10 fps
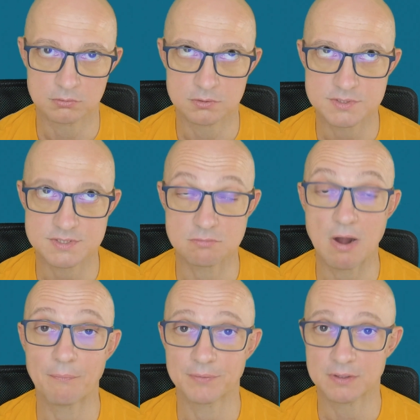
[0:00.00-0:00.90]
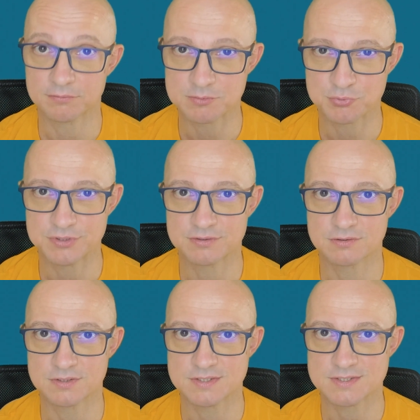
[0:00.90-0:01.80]
surrounding of the printer
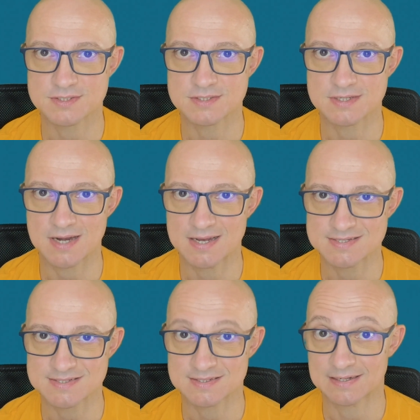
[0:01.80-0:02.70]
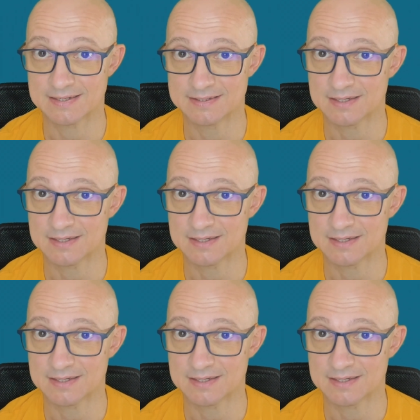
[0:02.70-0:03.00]
is nice and clean.